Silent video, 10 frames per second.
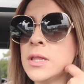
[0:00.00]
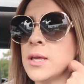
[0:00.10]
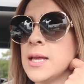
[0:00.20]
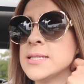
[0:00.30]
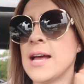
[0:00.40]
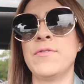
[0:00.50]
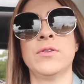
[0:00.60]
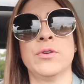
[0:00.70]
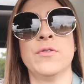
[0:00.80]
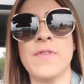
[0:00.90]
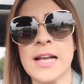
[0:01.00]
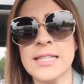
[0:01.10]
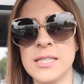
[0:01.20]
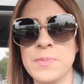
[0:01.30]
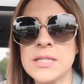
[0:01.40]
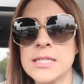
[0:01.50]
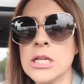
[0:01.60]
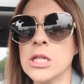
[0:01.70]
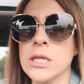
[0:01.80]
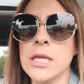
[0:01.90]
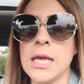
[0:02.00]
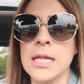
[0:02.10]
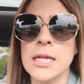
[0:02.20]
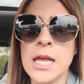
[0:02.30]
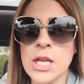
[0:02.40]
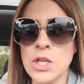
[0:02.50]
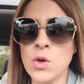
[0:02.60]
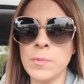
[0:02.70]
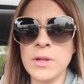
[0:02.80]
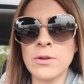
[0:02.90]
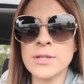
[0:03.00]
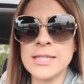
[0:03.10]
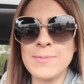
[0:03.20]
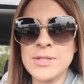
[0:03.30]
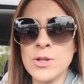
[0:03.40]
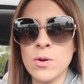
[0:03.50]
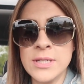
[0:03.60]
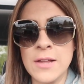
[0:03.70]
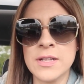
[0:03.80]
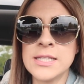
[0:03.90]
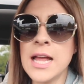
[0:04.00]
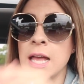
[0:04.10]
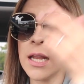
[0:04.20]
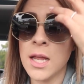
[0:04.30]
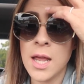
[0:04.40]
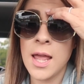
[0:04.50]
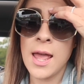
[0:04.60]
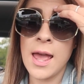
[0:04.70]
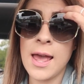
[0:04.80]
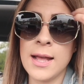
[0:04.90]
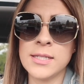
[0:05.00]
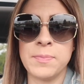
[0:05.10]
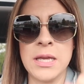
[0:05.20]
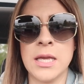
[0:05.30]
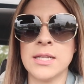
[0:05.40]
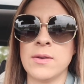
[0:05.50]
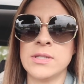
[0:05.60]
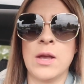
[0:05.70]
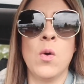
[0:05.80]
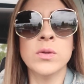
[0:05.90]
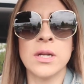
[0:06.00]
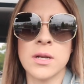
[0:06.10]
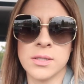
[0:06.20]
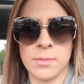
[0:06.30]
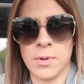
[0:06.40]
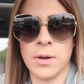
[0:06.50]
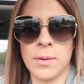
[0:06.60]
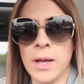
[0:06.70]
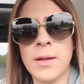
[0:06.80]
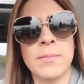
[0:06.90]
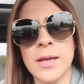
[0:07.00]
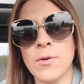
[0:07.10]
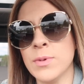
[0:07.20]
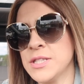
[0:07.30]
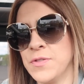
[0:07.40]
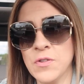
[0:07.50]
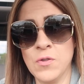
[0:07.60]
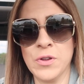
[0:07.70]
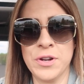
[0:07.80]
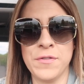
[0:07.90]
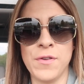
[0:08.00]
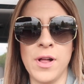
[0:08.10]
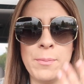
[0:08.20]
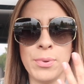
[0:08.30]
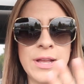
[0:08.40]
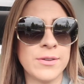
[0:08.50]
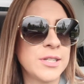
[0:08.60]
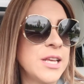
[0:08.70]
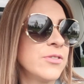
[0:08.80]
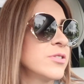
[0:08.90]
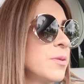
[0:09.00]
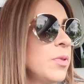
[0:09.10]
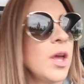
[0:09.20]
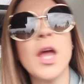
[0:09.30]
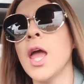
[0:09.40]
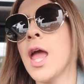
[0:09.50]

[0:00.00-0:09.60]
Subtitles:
The kids have their little vests, but still, you go up the little steps to go down the slide. And my kids, I would say, hold on, because I'm like always fearful they're gonna fall and break their teeth or something.